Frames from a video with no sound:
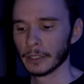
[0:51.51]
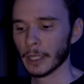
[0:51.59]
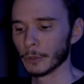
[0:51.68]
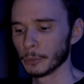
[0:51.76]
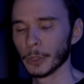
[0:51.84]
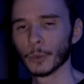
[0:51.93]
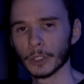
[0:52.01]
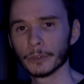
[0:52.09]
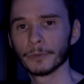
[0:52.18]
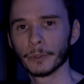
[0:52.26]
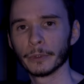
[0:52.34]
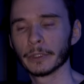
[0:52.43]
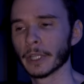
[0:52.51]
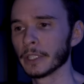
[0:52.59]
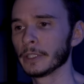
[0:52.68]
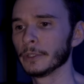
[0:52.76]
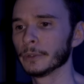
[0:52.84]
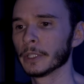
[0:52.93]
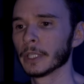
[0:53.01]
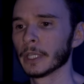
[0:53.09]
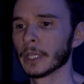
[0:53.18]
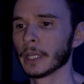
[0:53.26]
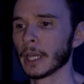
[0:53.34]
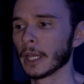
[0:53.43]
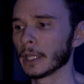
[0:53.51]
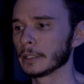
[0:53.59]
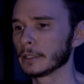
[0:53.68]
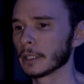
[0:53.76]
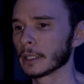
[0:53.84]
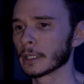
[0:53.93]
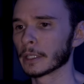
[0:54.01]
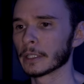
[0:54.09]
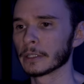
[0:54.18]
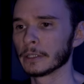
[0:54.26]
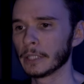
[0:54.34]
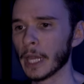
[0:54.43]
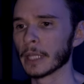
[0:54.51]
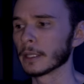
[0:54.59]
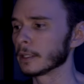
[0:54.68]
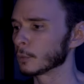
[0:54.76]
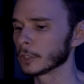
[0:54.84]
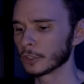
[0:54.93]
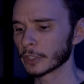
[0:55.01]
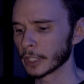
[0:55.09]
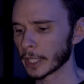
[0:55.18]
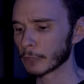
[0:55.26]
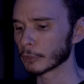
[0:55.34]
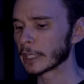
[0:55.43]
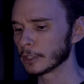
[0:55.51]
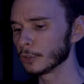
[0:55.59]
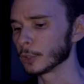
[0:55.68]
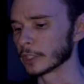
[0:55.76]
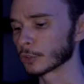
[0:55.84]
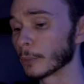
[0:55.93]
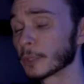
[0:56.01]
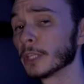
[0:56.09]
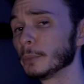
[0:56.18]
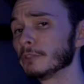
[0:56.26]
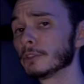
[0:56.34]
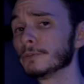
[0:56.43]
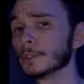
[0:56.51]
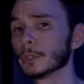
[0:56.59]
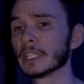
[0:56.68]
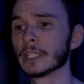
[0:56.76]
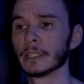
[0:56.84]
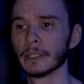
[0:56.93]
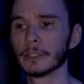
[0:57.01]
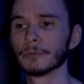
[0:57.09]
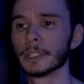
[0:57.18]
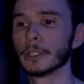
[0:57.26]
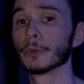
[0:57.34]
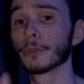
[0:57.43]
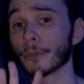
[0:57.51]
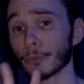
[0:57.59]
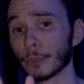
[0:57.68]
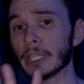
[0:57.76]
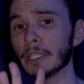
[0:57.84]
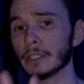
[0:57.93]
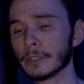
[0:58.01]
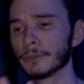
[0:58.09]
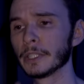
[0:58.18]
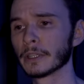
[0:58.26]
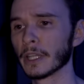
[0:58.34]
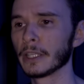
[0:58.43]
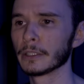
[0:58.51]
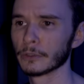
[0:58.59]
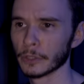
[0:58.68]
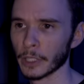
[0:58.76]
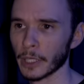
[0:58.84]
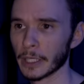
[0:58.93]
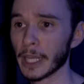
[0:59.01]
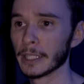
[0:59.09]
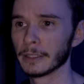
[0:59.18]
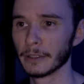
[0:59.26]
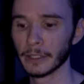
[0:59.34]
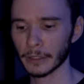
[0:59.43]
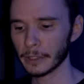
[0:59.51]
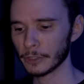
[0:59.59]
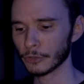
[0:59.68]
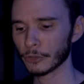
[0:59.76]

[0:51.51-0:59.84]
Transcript: That would be wonderful. Thank you. And uh, yeah, let, we're just going to get right into it. So I'm going to be reviewing in this video three different things. Again, the Elite